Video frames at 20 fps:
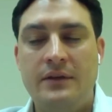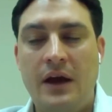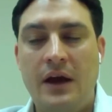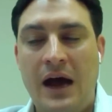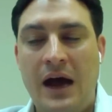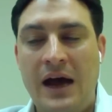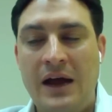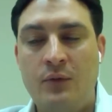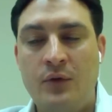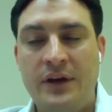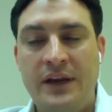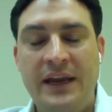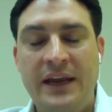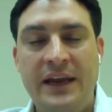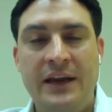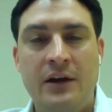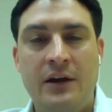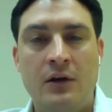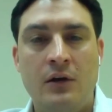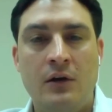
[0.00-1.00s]
I would
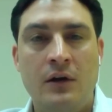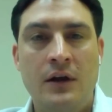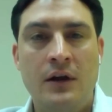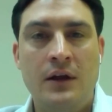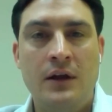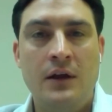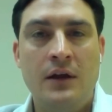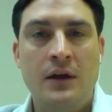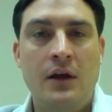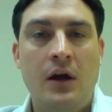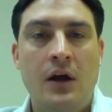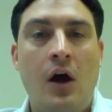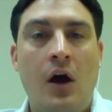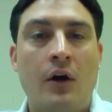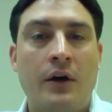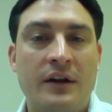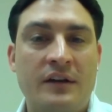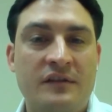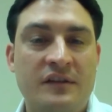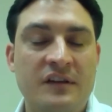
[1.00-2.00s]
hear
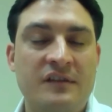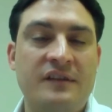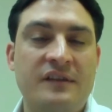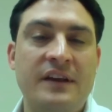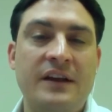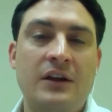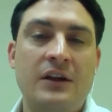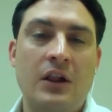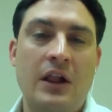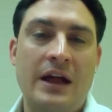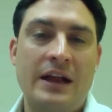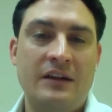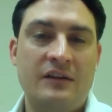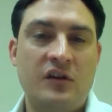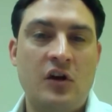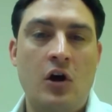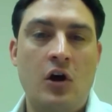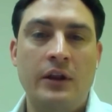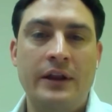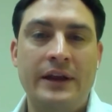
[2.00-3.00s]
our existing clients
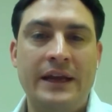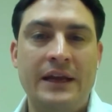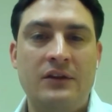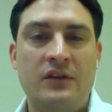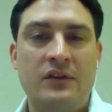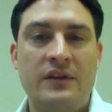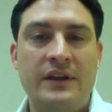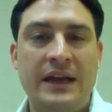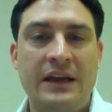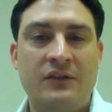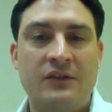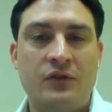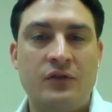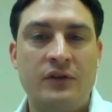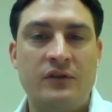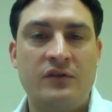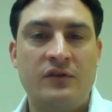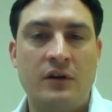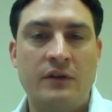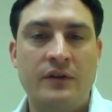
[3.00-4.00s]
calling into the
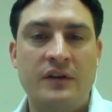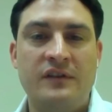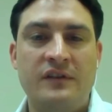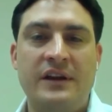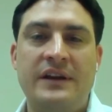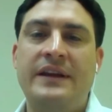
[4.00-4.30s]
answering service,